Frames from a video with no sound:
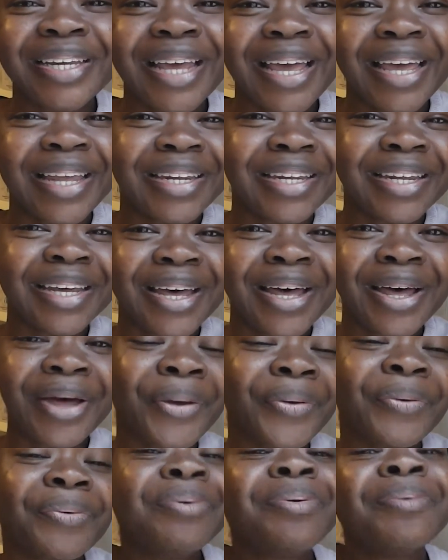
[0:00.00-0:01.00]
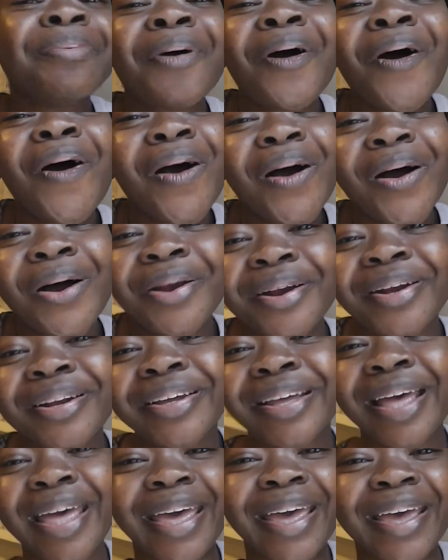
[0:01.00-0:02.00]
and who you are,
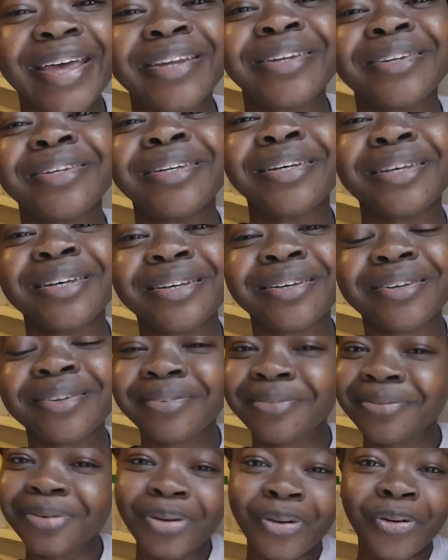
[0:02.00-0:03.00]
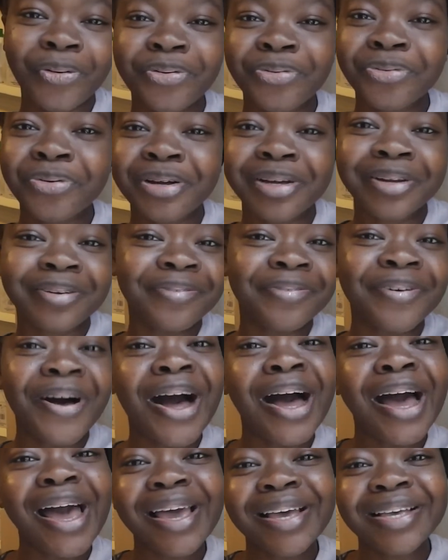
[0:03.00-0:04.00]
and, you know, offering
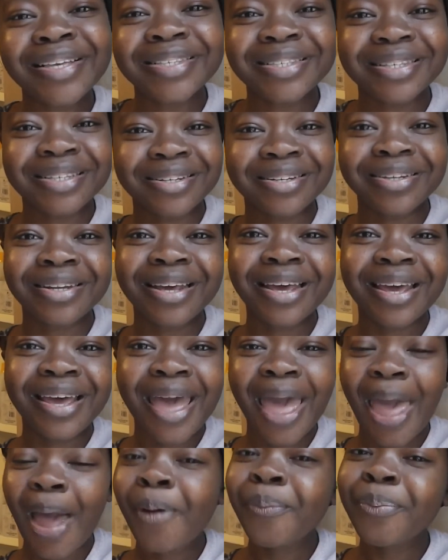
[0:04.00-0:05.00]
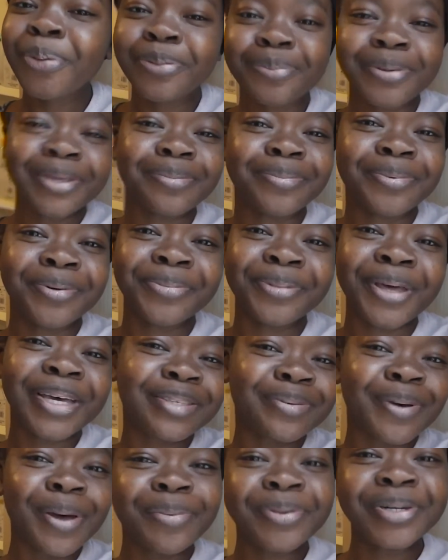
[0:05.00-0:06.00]
advice and helping people.
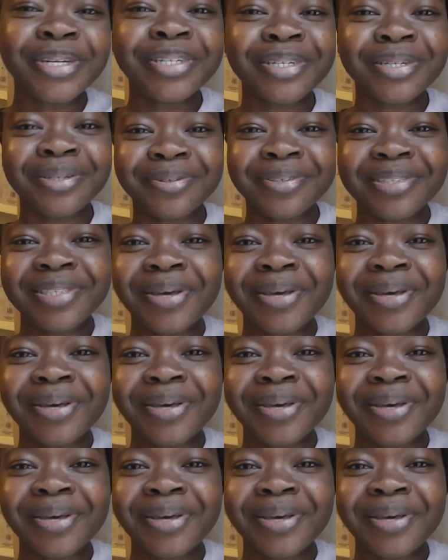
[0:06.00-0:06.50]
That's what I'm gonna do.